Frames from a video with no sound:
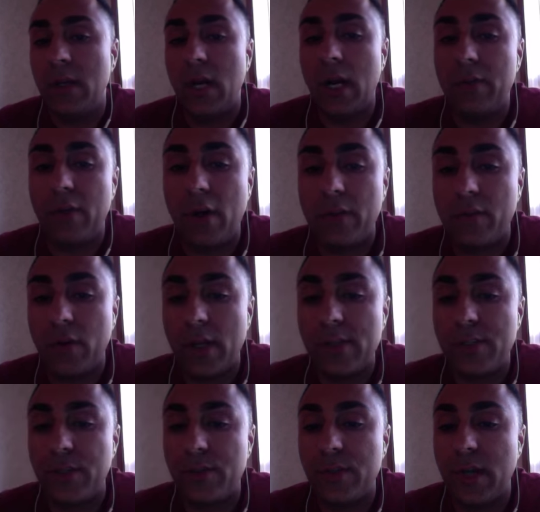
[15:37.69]
I've
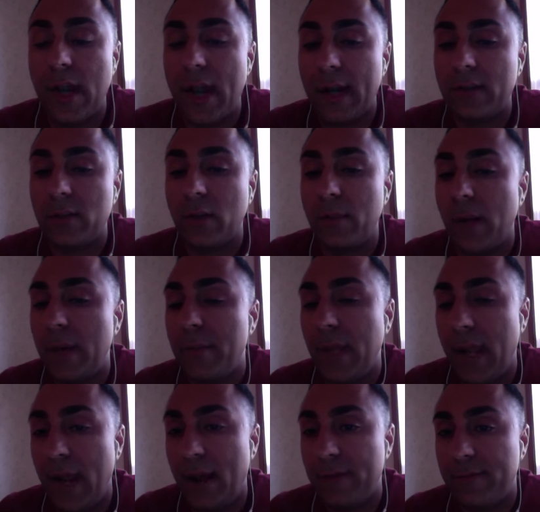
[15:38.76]
authorized you to act on my
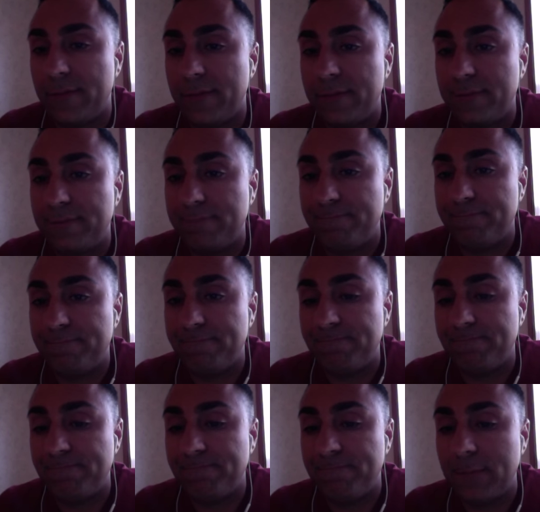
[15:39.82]
behalf.
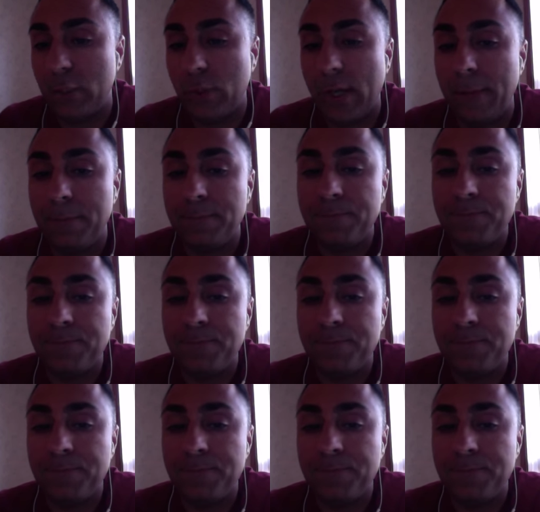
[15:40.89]
Okay?